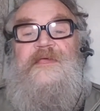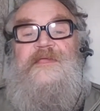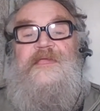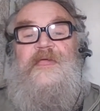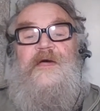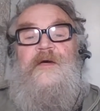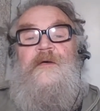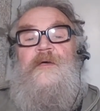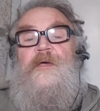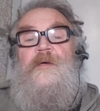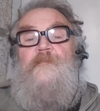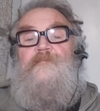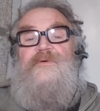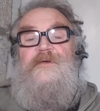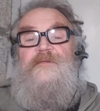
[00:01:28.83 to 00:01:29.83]
Yeah?
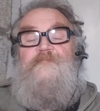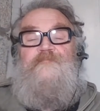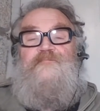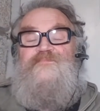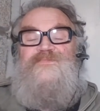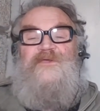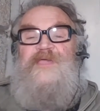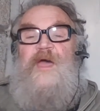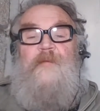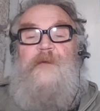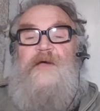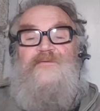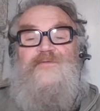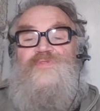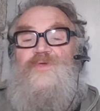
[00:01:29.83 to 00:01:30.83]
But to come
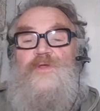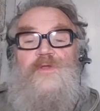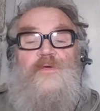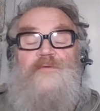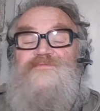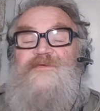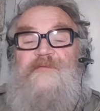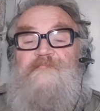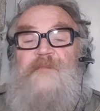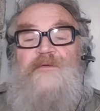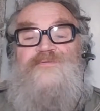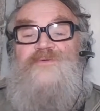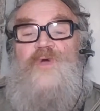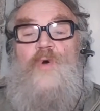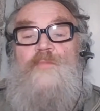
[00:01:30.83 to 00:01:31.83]
out of the closet,
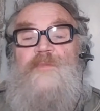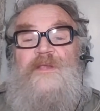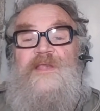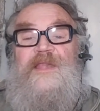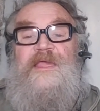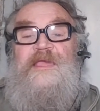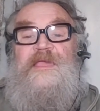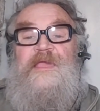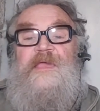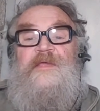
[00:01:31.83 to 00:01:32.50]
most commonly,